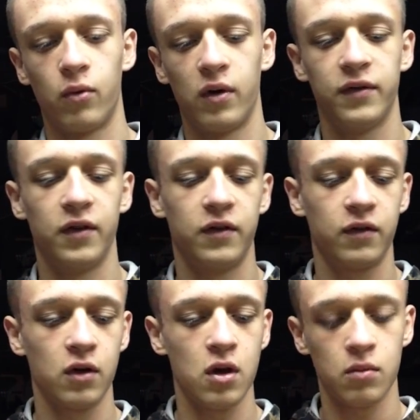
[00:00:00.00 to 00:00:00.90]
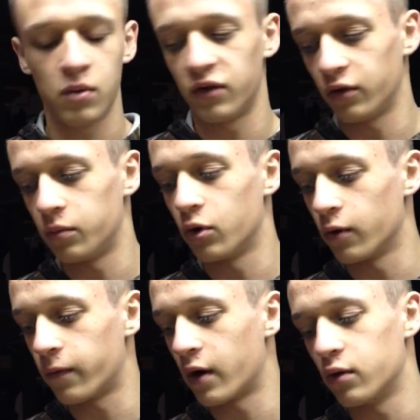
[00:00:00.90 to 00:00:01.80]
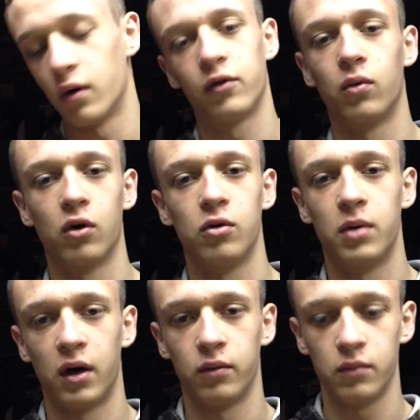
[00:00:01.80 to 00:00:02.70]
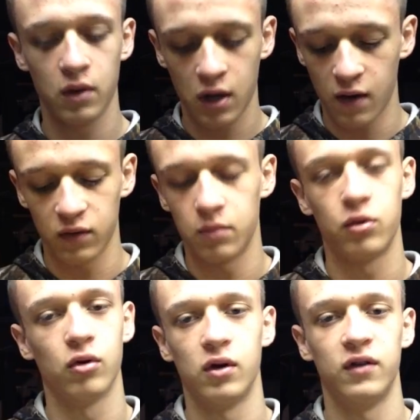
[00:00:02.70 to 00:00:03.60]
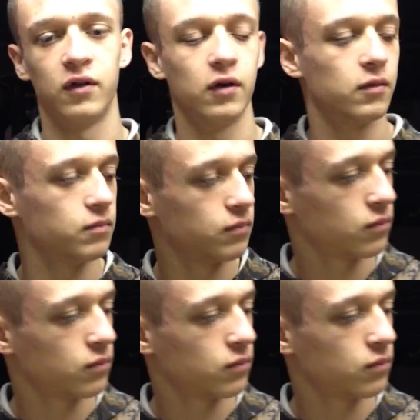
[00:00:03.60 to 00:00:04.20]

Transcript: but once it's basically purified, you don't have to worry about having impurities in it.